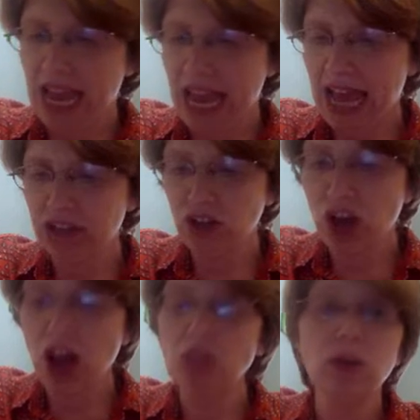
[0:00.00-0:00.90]
And
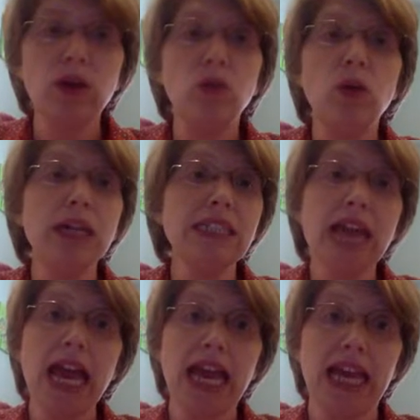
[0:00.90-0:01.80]
God will one
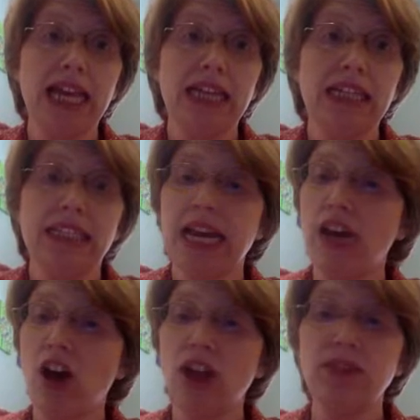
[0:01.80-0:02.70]
day take
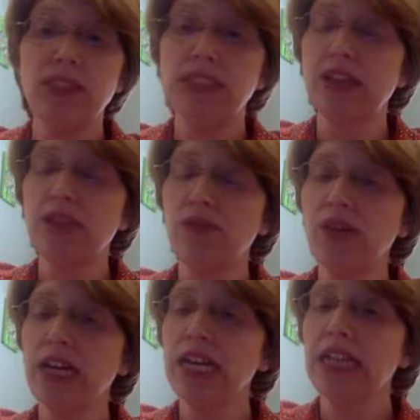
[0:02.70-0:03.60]
all of this
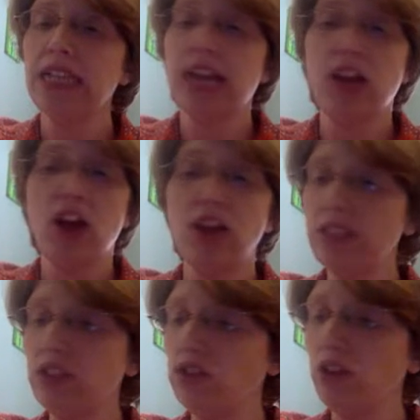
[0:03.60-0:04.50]
suffering, take all of
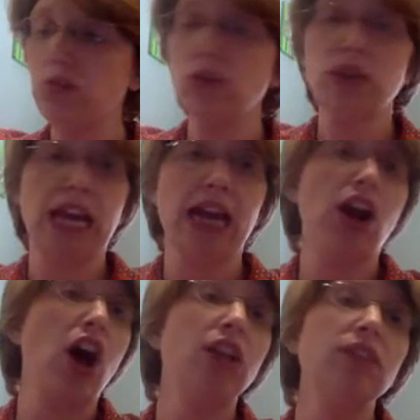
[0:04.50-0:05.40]
this trouble, take
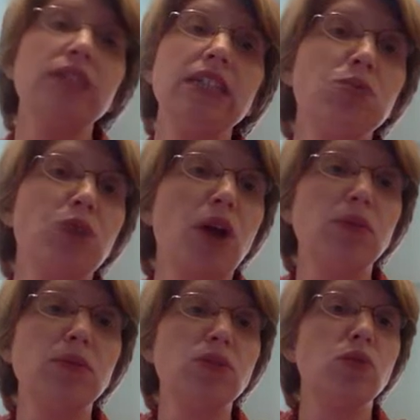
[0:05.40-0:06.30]
all of these
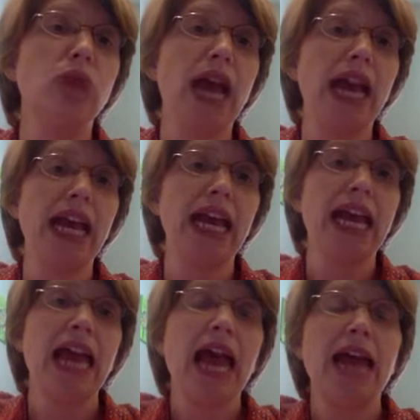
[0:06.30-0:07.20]
problems away,
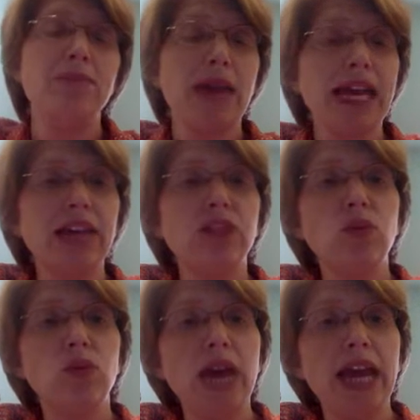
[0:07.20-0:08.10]
and make it the
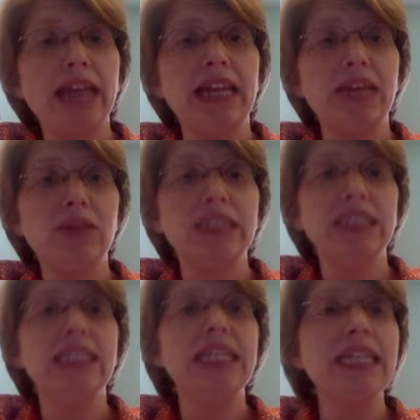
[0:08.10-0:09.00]
way that it was
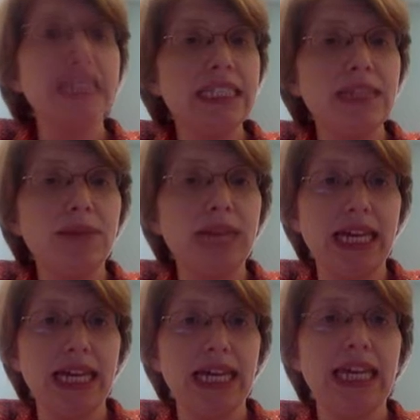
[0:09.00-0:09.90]
intended to
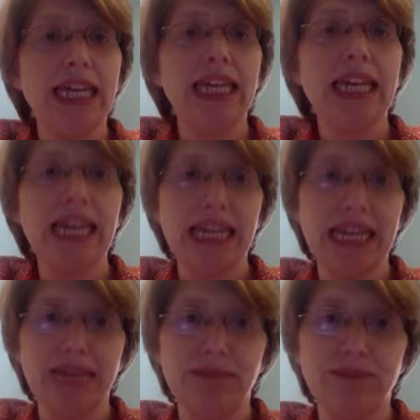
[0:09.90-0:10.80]
be in Eden.